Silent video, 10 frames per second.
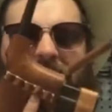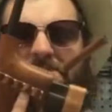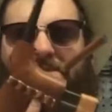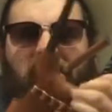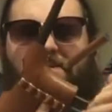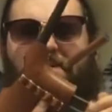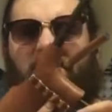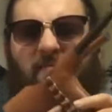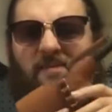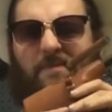fit in
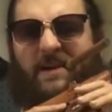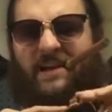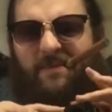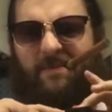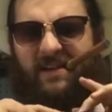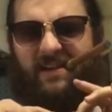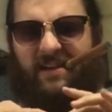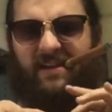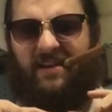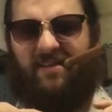right through the bottom.
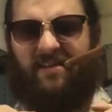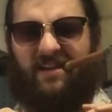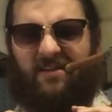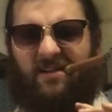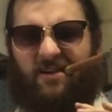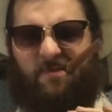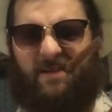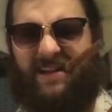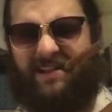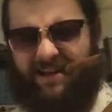It's got a little
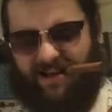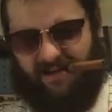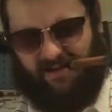opening there.